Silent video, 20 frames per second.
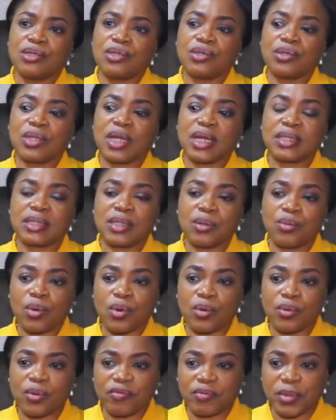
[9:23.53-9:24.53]
So that's the
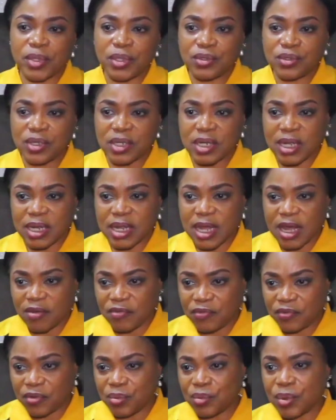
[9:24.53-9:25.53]
work we've been doing at
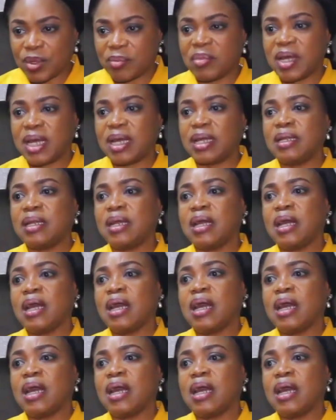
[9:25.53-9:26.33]
AfriWomen.